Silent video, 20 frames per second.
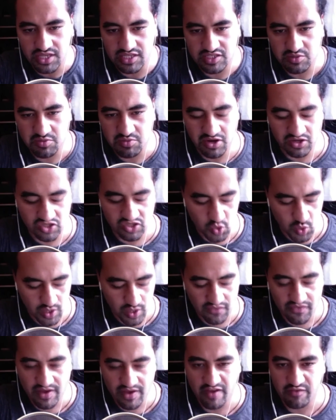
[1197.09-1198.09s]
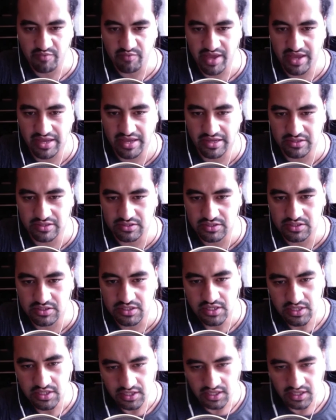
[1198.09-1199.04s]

that's about 25 pounds.